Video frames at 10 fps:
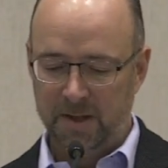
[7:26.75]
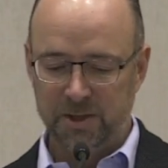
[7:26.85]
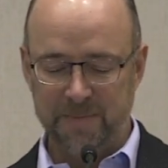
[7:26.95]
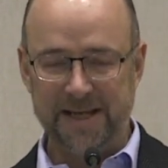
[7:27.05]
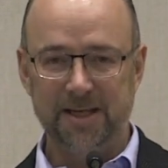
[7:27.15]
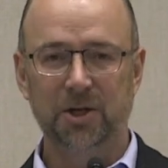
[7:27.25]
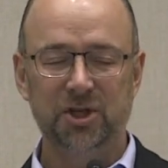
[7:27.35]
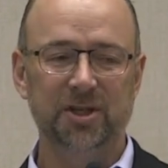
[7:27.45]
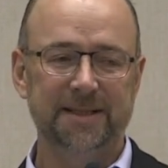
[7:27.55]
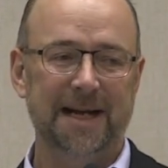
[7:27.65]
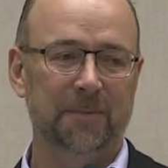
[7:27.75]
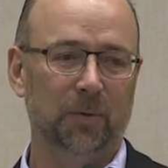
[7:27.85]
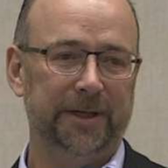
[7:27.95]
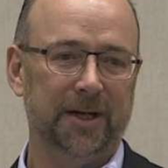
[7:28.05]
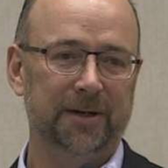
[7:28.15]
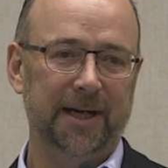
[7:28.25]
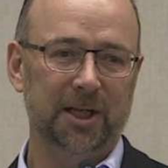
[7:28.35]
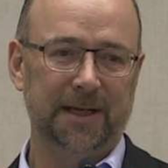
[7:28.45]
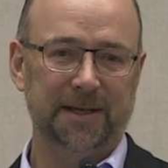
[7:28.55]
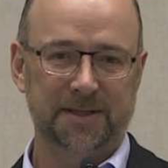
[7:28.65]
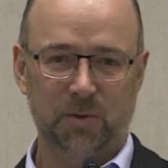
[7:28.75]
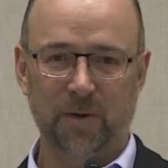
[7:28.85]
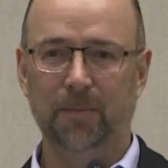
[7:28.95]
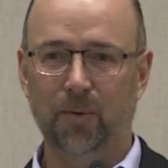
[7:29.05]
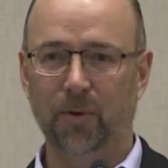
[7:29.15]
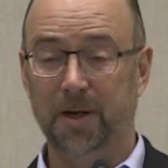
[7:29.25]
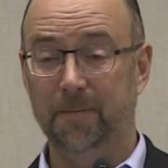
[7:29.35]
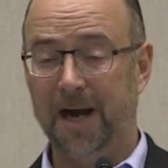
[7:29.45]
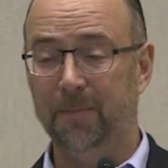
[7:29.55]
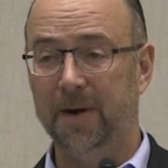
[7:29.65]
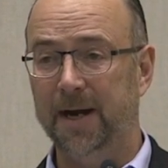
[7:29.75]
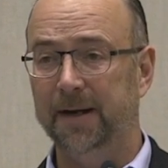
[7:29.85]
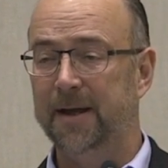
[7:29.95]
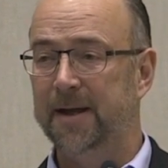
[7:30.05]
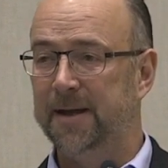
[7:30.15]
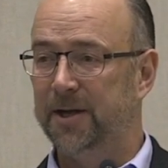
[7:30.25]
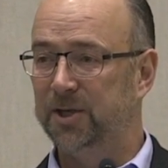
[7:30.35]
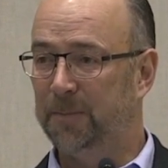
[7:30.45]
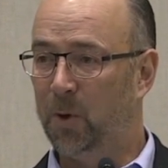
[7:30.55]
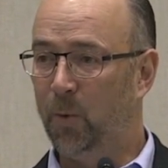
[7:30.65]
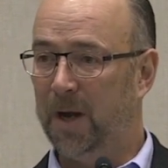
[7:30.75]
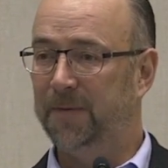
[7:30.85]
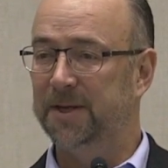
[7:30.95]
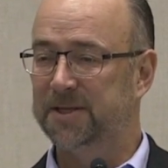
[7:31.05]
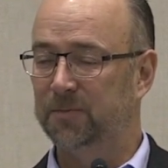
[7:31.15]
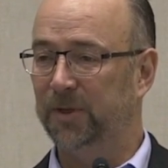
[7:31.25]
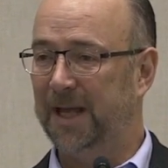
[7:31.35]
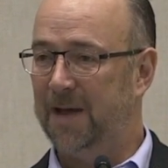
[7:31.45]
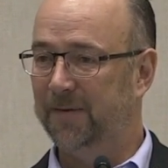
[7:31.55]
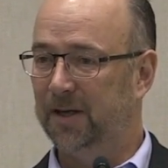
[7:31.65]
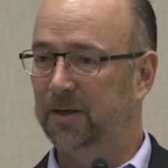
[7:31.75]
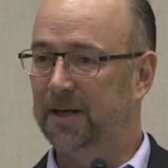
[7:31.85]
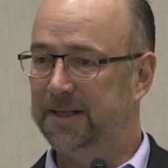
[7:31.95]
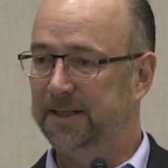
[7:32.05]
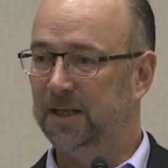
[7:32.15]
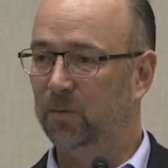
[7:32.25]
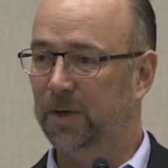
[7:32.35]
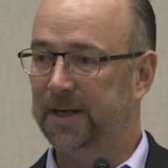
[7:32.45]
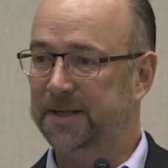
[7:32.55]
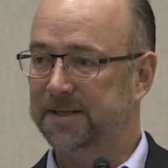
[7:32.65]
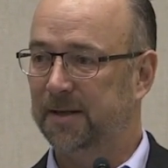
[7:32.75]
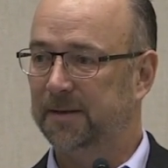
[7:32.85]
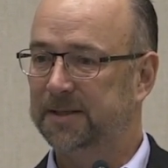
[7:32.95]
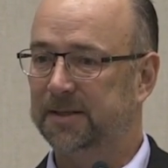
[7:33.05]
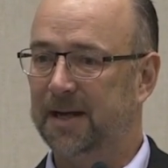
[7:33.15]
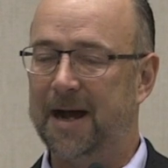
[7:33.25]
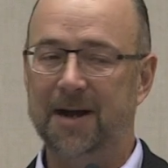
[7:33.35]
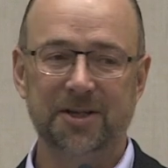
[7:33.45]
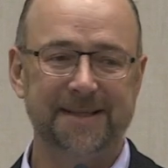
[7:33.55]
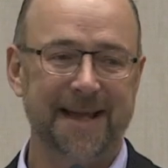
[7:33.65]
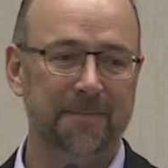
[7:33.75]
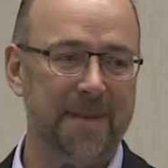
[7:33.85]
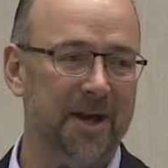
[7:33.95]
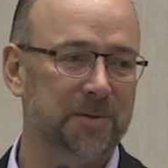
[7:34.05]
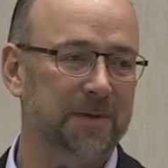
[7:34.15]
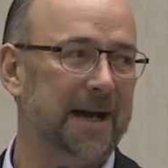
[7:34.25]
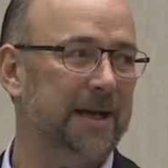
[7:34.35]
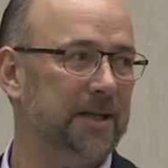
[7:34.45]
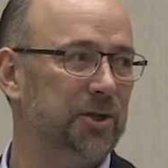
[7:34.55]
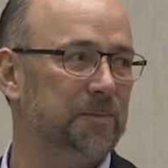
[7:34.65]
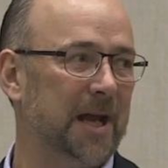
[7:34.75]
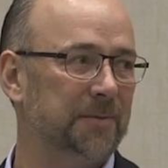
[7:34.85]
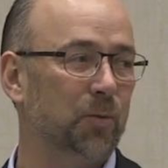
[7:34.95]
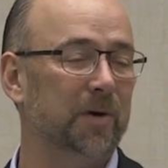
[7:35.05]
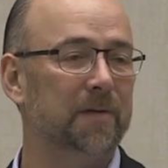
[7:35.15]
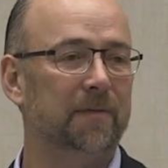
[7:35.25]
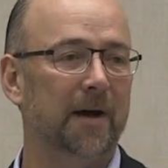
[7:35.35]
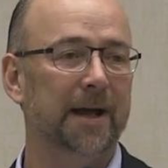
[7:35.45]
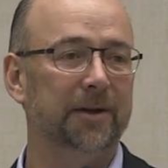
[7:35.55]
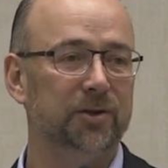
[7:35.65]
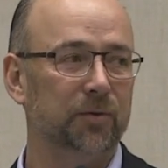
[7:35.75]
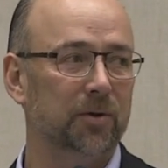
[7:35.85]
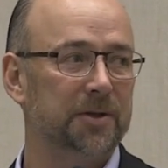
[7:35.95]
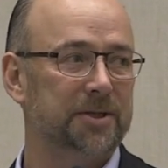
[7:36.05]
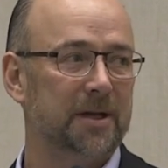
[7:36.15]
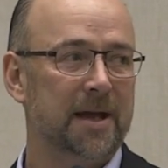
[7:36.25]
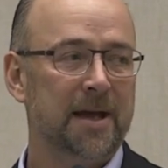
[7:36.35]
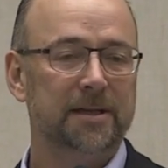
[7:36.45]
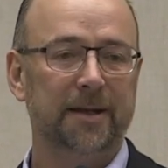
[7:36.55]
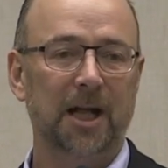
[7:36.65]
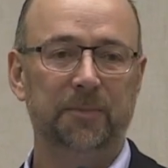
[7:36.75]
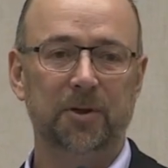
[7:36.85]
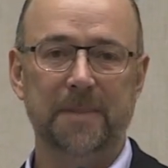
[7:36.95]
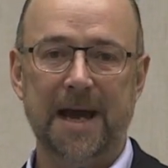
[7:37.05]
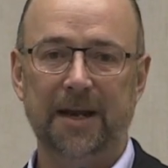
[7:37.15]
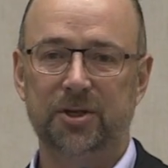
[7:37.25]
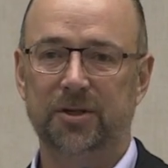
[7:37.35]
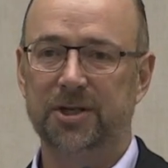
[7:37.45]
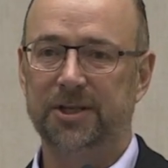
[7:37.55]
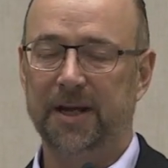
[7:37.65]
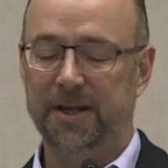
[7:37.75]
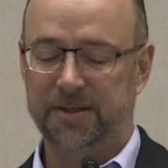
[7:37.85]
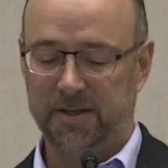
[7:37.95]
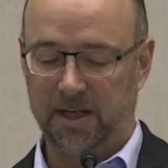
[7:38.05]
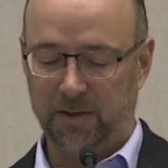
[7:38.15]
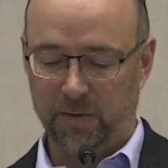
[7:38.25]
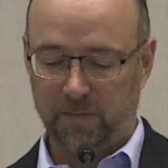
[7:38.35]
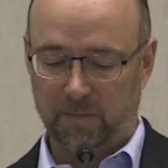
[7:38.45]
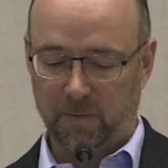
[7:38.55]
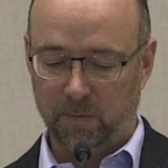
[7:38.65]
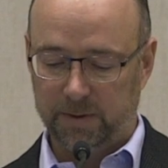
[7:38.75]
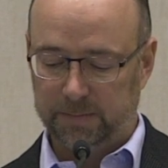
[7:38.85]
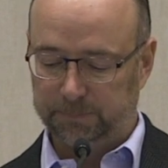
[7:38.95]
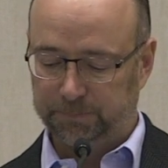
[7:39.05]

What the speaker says: So make use of the time that we're here together, because it's quite important in my mind that you come away with this really having a good idea of what it is to understand management, how to use management, where to find tools to help you manage your science going forward.